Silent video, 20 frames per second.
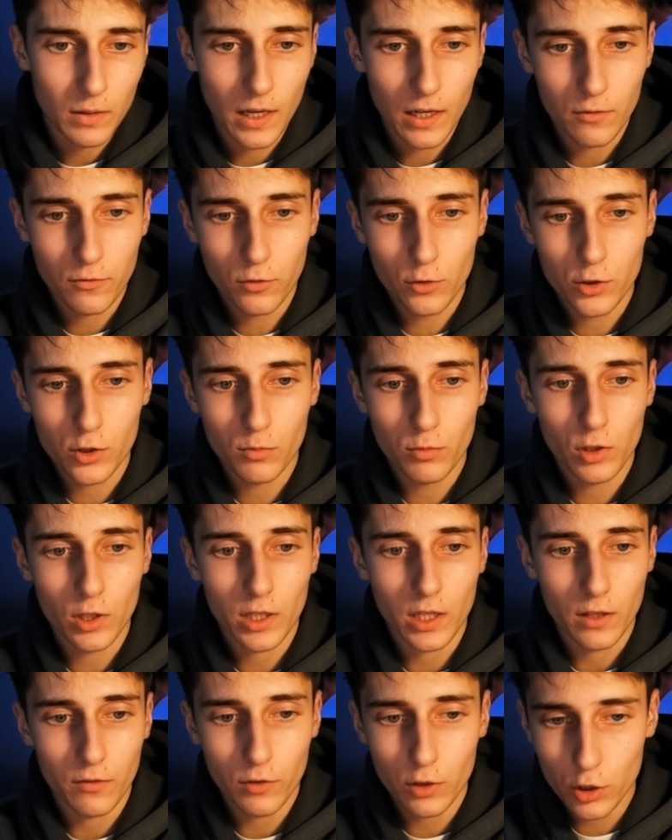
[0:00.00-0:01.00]
And for someone
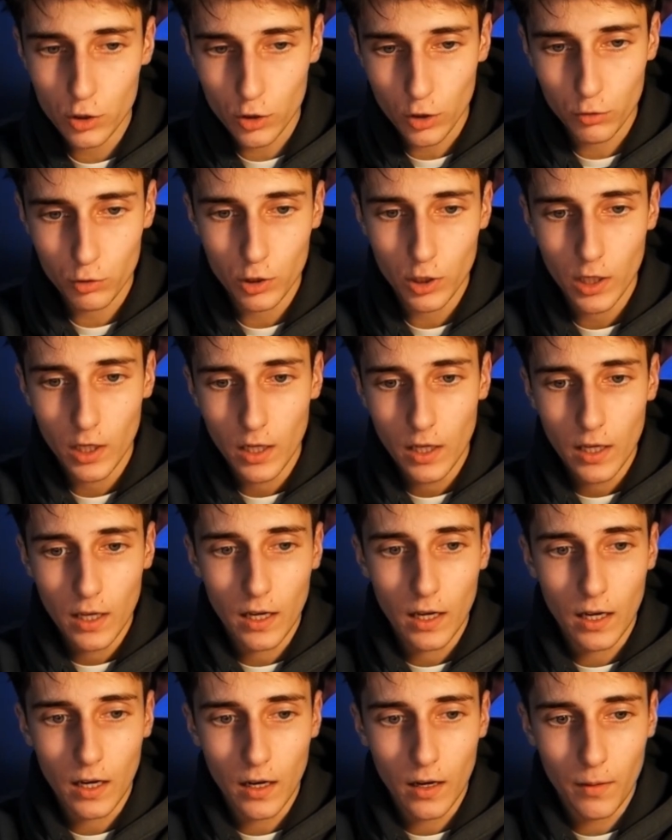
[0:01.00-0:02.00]
like a fitness coach,
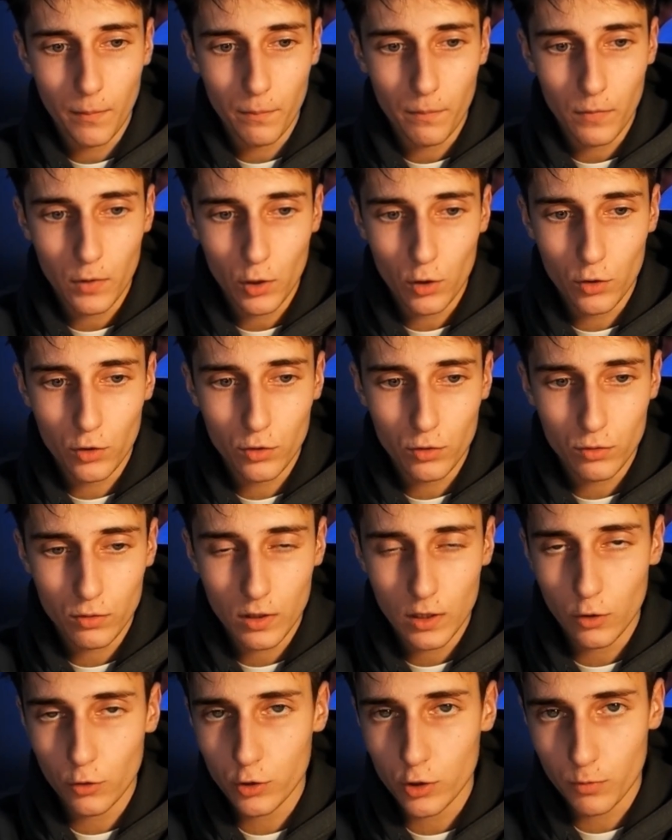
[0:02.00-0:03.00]
your
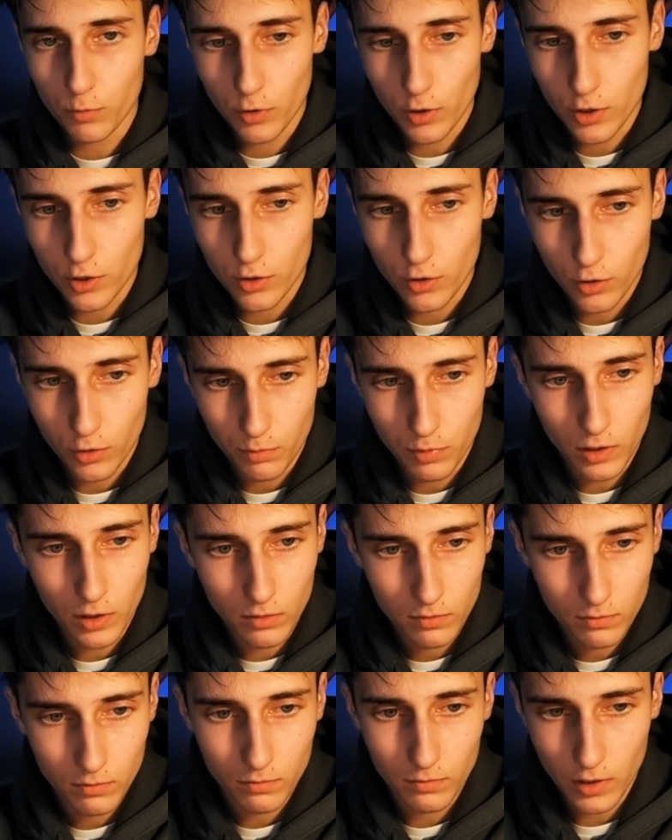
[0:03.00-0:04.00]
little surprise could
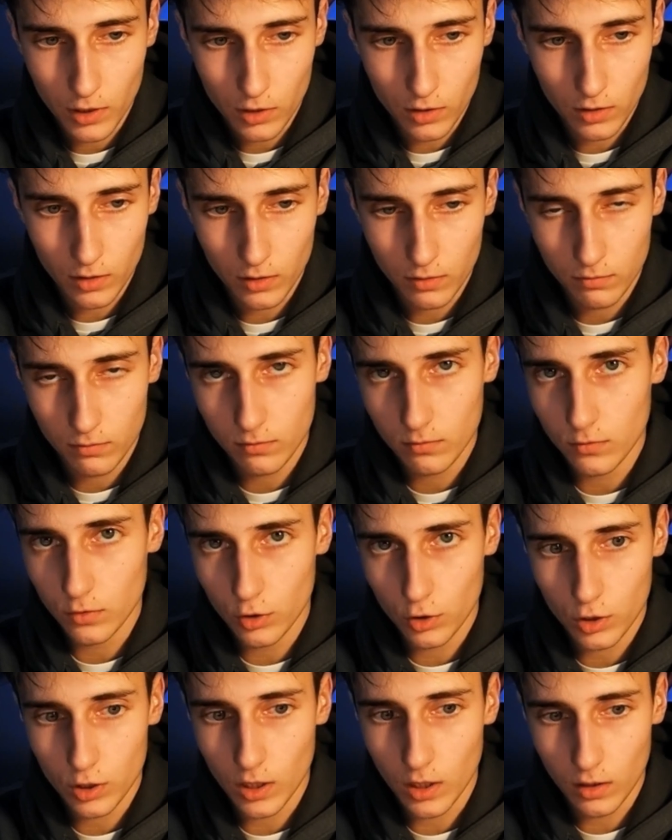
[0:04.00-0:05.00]
be basically
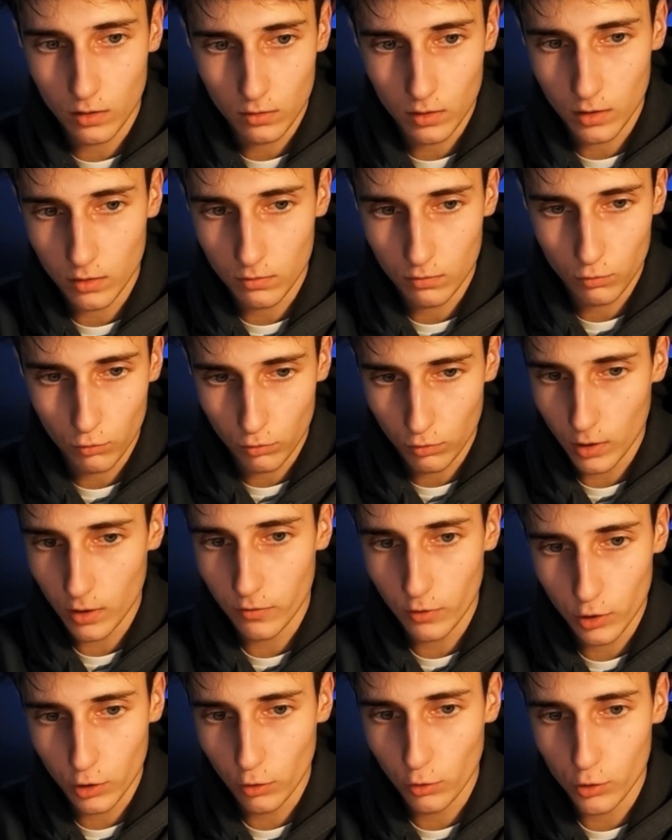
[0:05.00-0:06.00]
just saying like, what
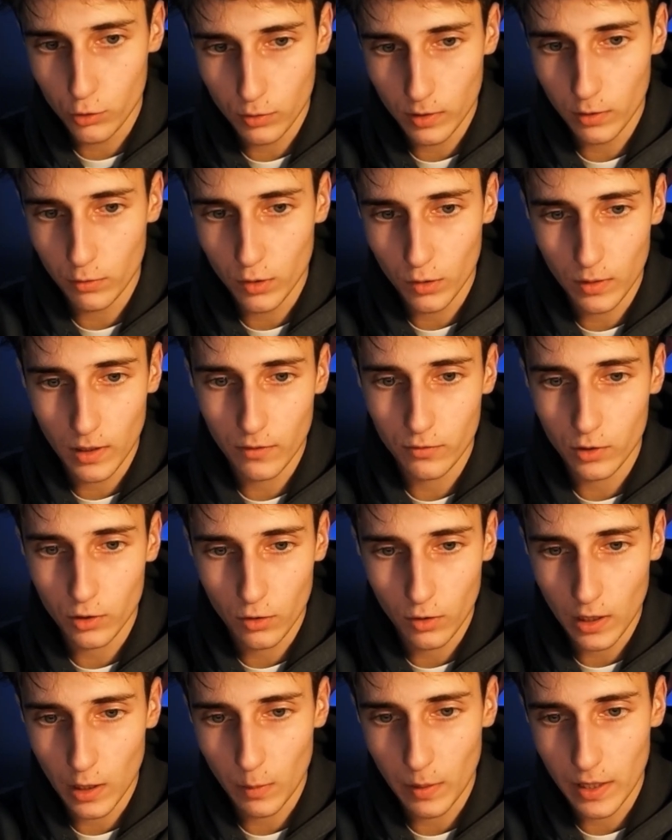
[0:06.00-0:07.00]
if I told you that you don't have to
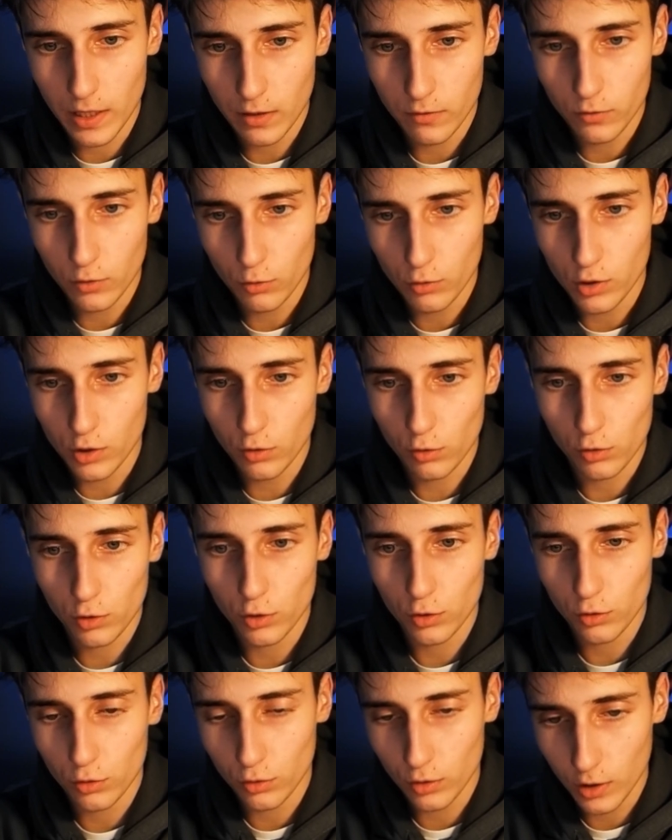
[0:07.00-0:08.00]
cut out any foods in
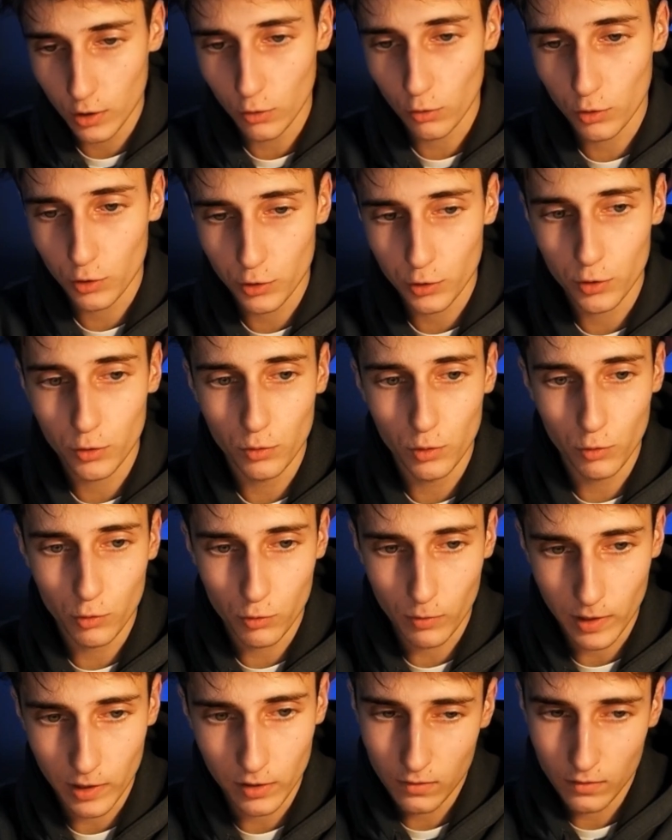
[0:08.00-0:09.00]
order to lose
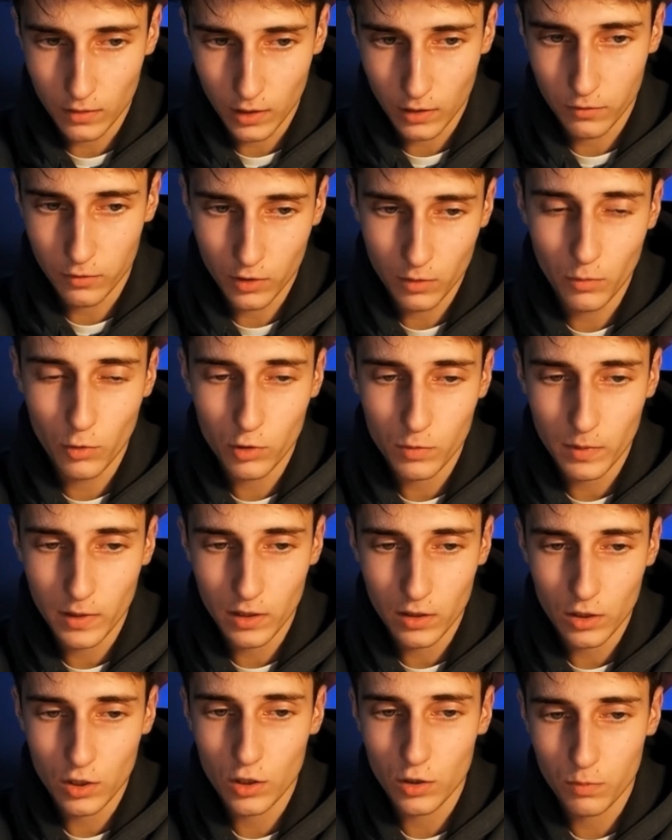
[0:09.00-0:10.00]
weight? Like for the most
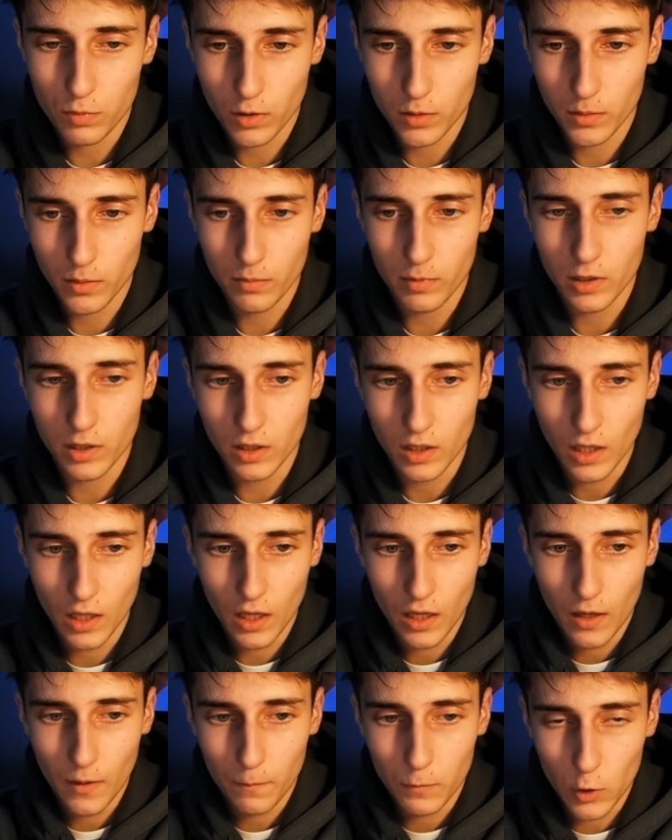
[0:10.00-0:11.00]
part, this is probably
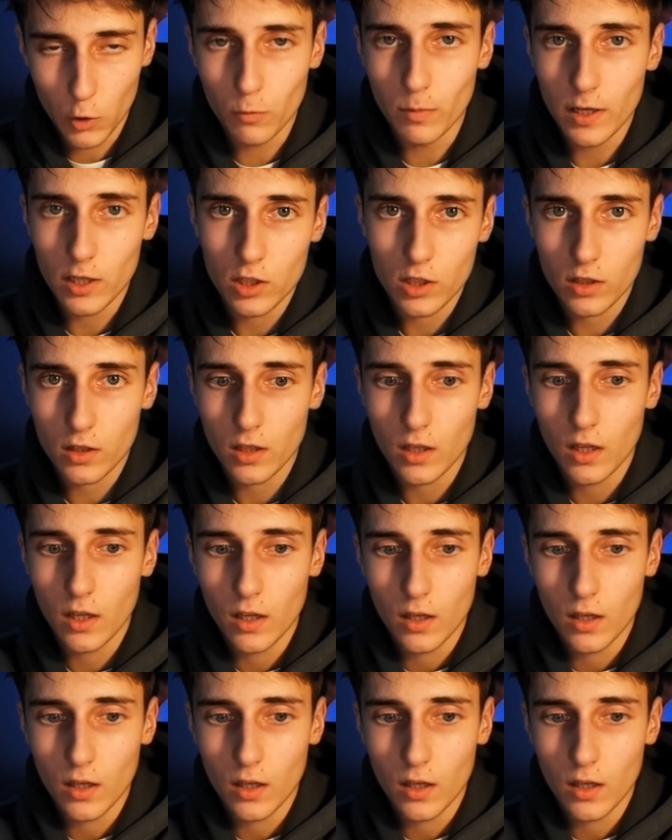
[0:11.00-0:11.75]
too basic.